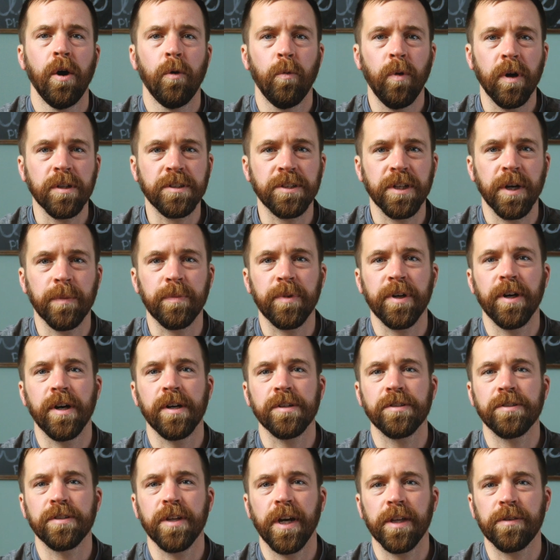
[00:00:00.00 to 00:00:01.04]
What's up y'all,
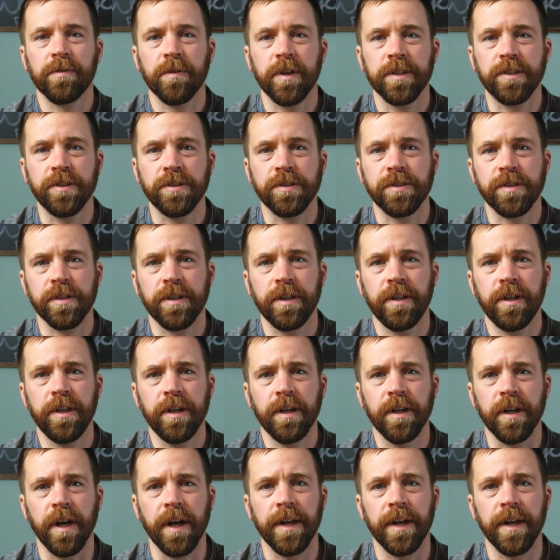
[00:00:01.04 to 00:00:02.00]
Seth Richardson here,